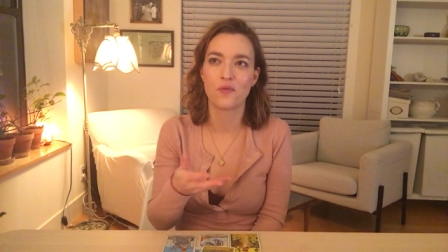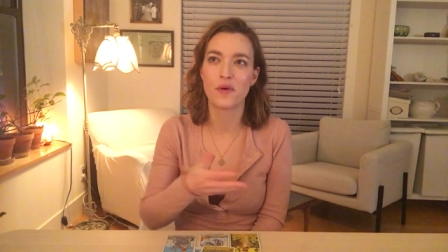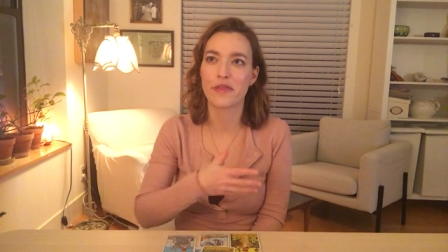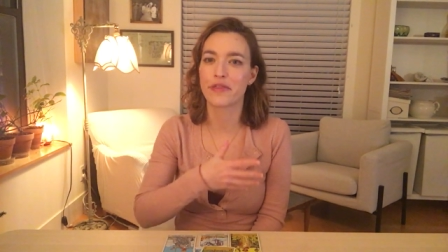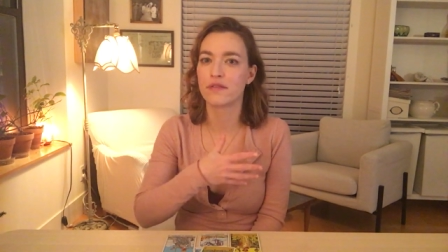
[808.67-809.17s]

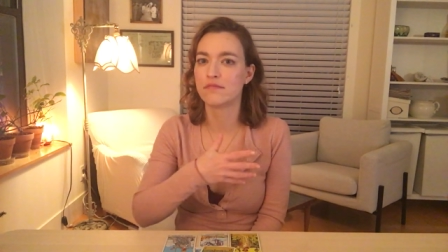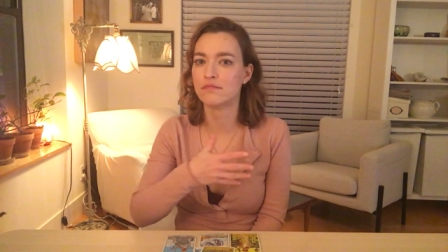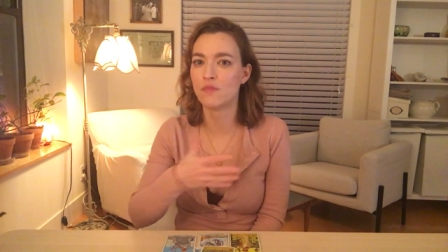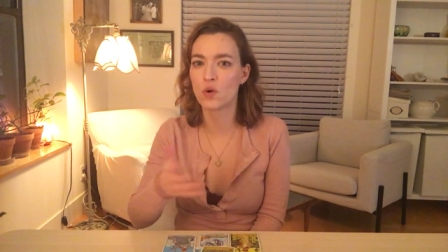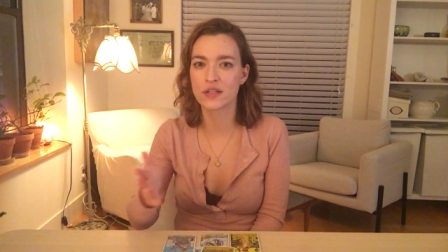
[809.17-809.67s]
with
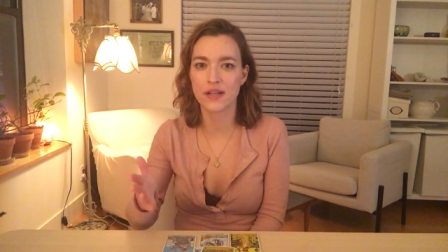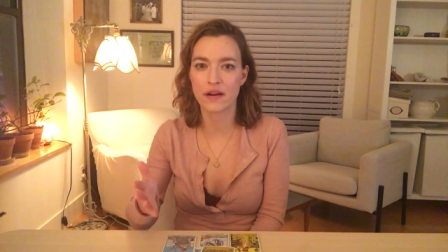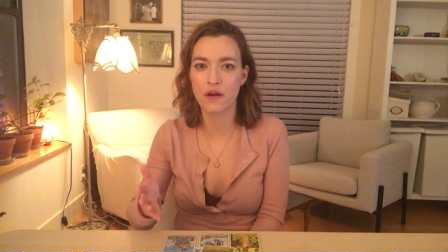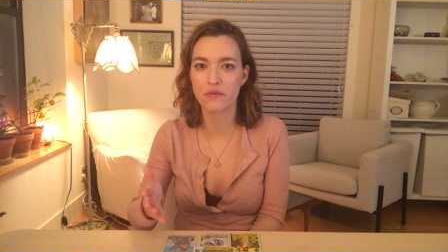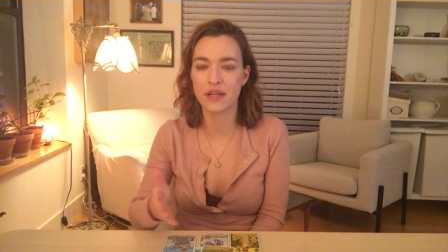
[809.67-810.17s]
more
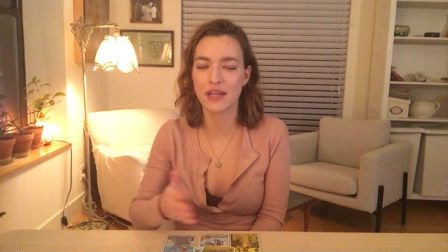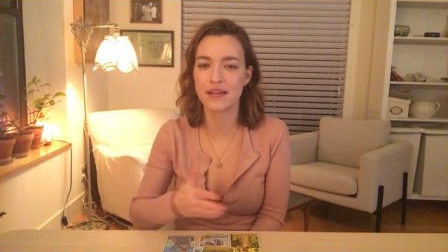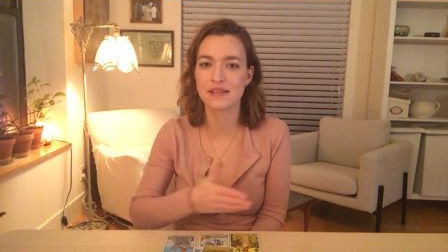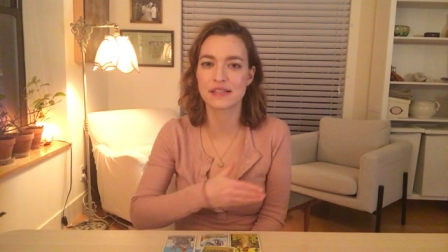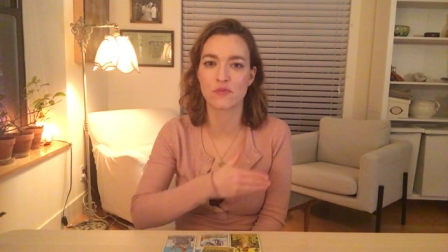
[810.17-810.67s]
tarot
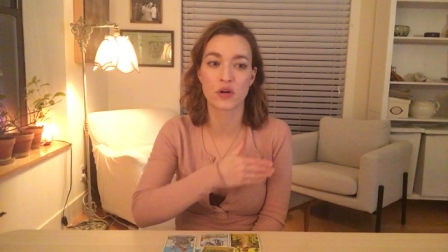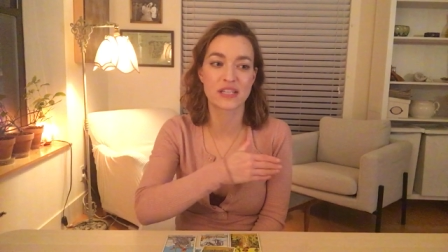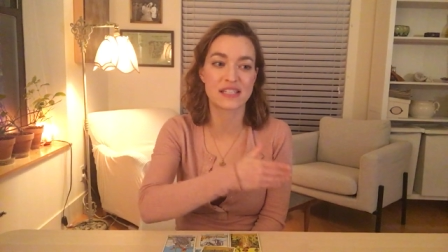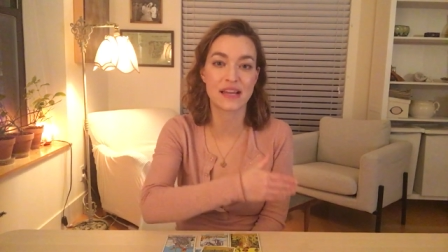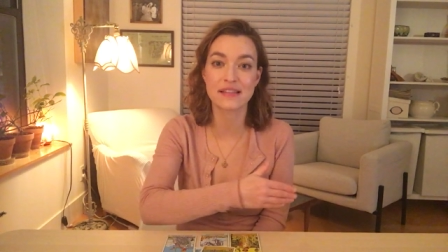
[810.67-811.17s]
readings, more
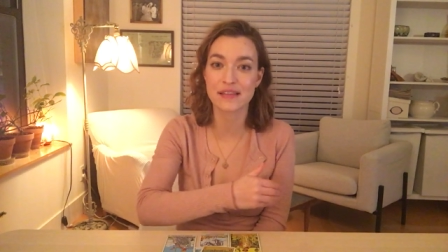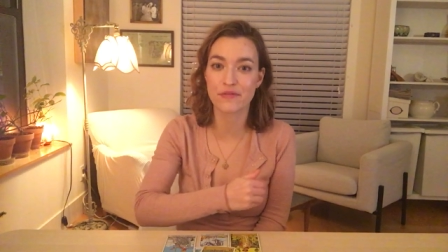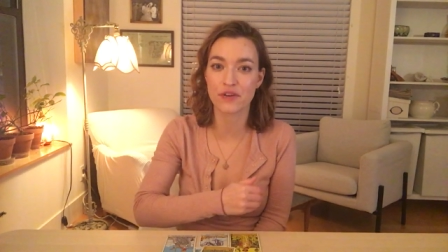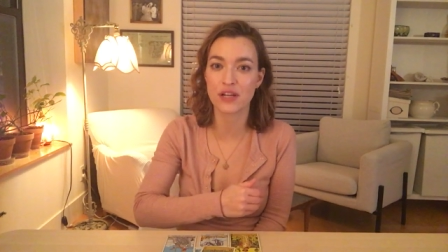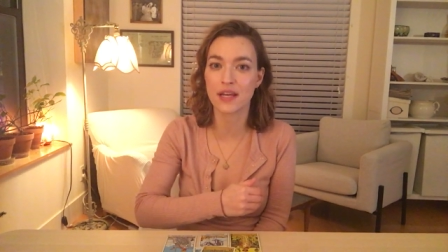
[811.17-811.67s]

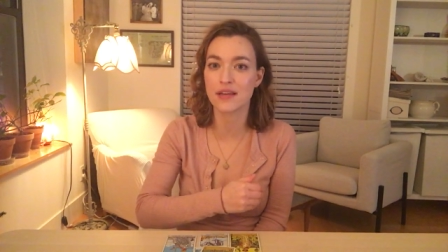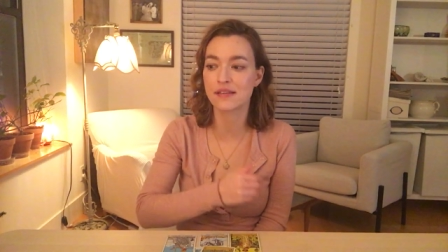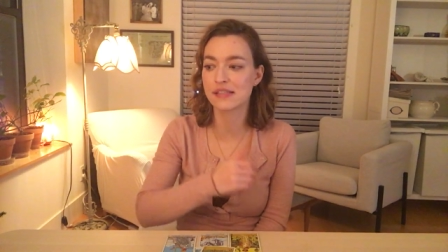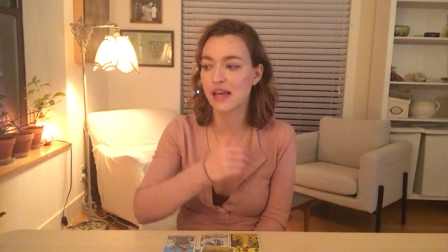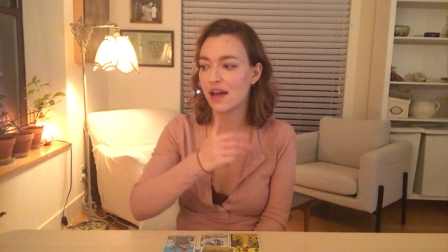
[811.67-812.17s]
extensive
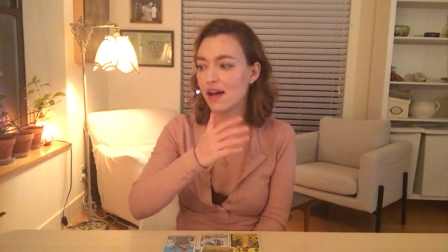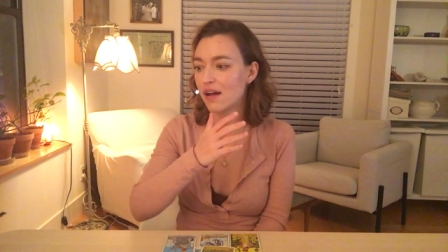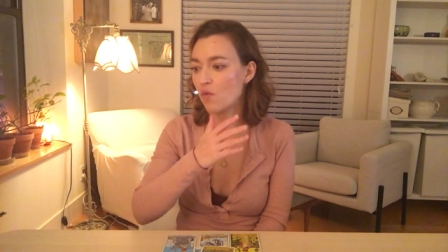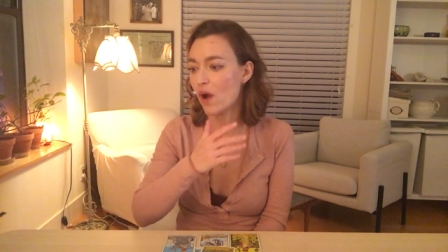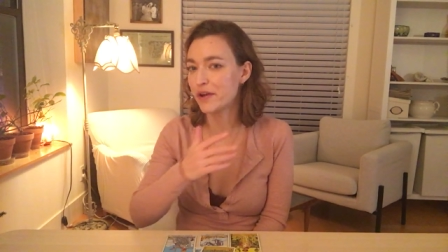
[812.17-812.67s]
readings,
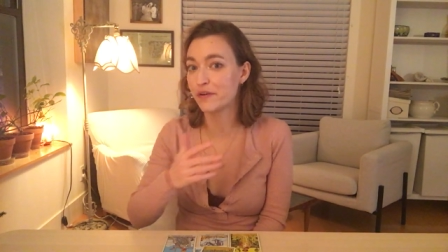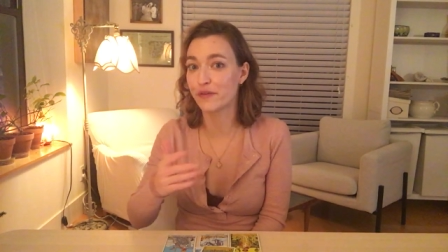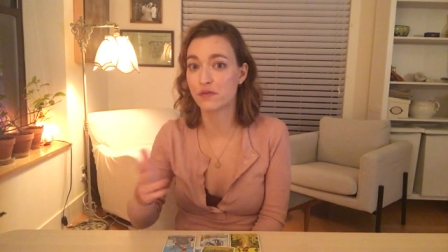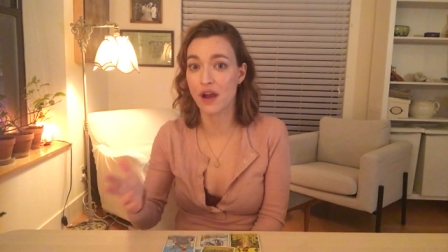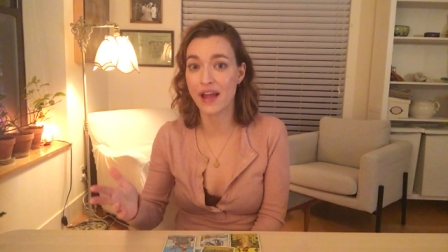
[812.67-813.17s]
a wider
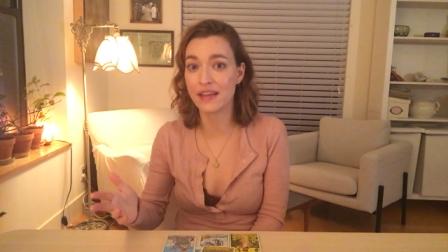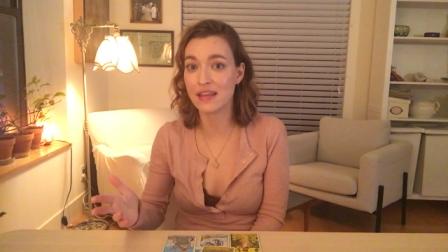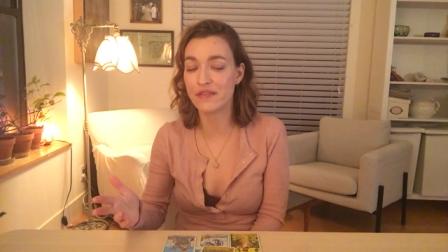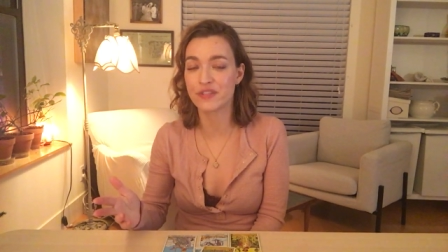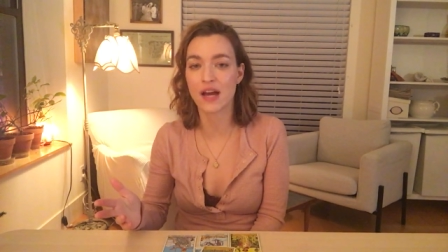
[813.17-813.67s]

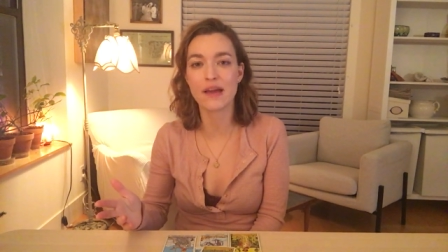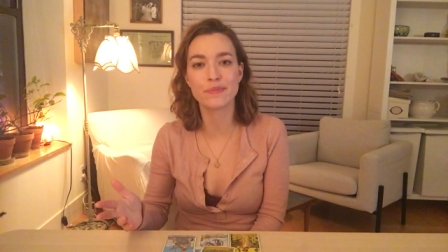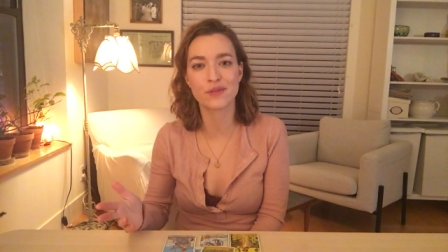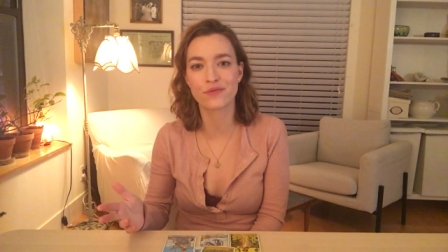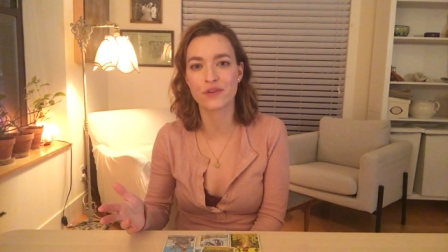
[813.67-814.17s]
variety of
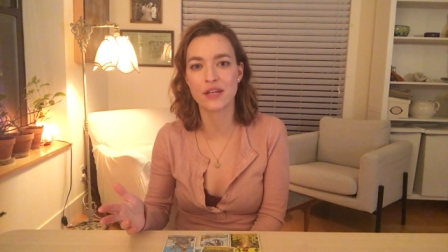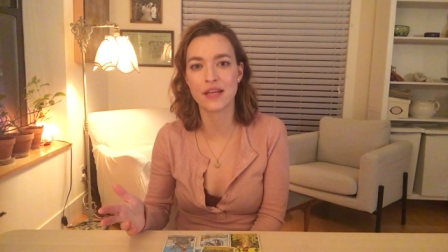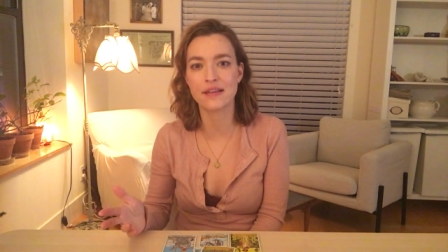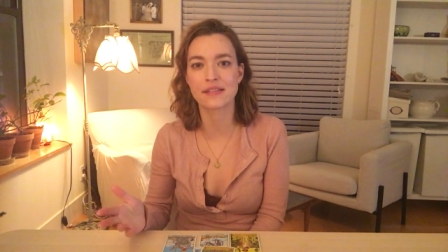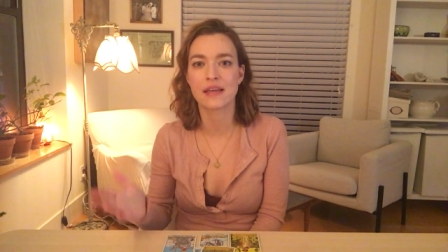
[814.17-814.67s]
types of
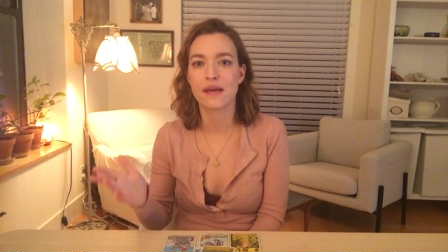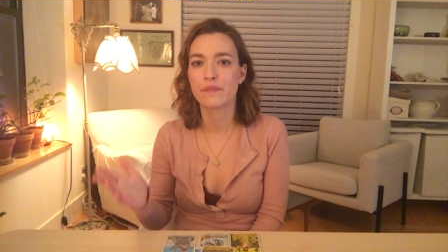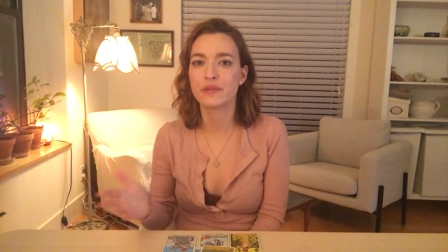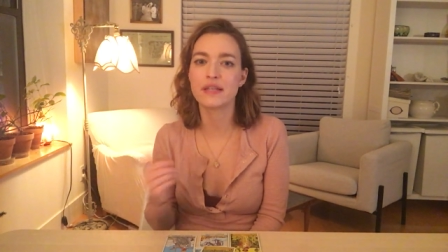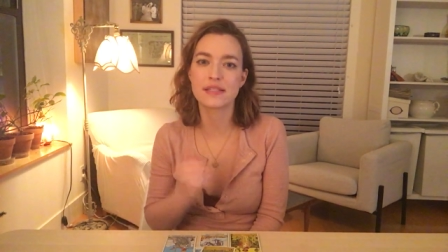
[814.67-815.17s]
readings,
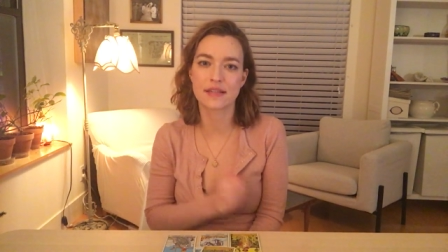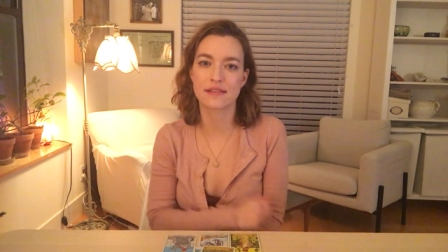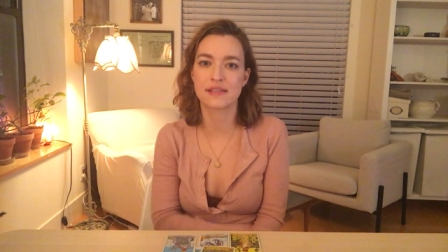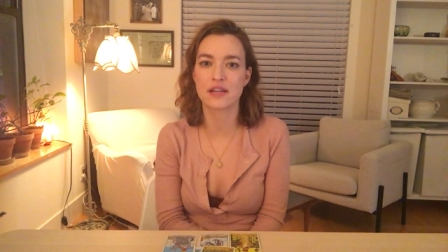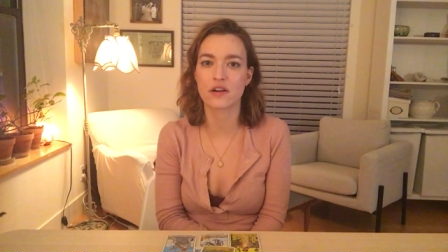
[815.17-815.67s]
please
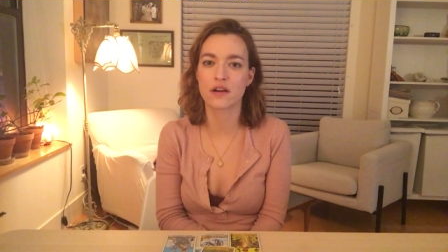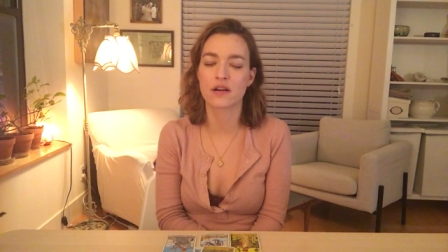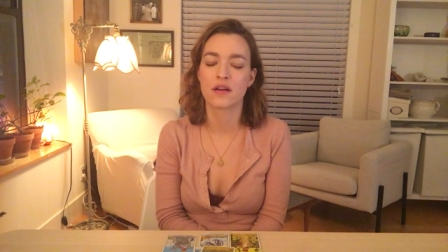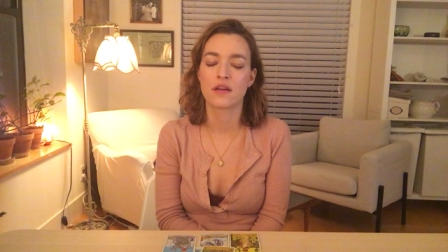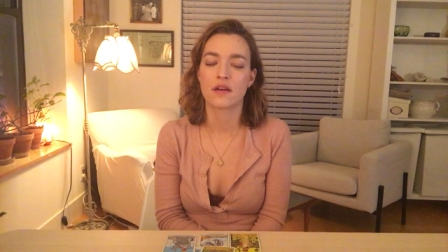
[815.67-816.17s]
consider